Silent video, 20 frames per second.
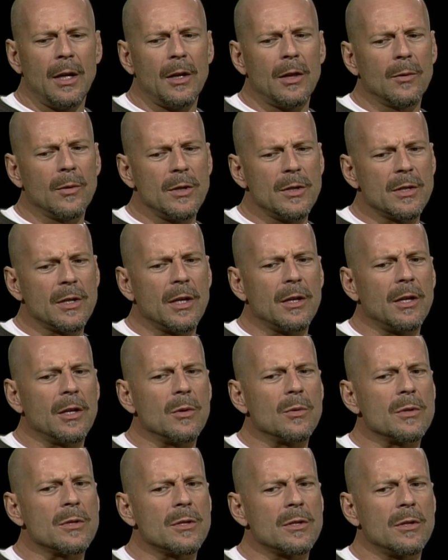the reason I think it
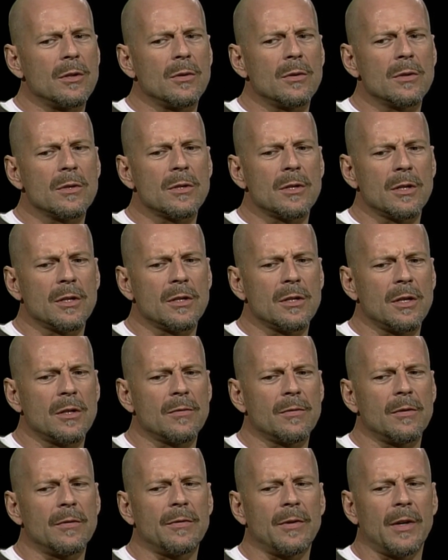was so
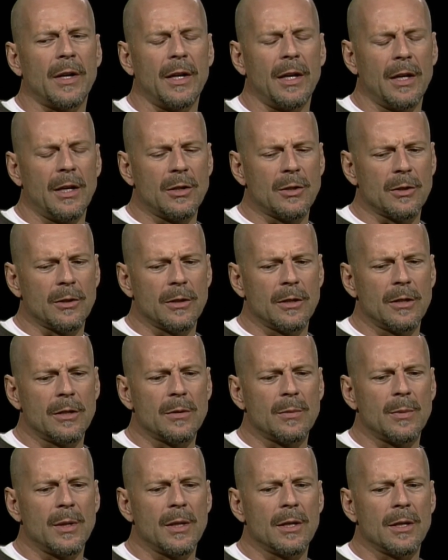successful financially is
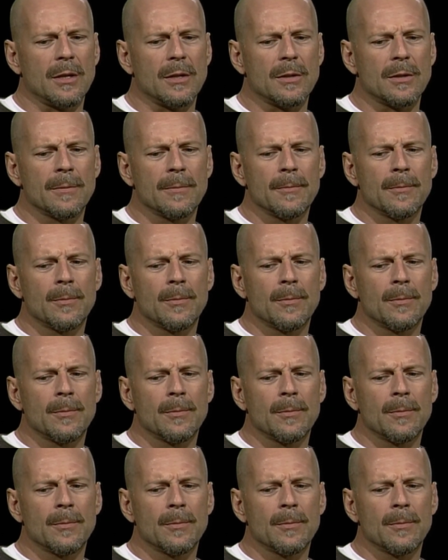because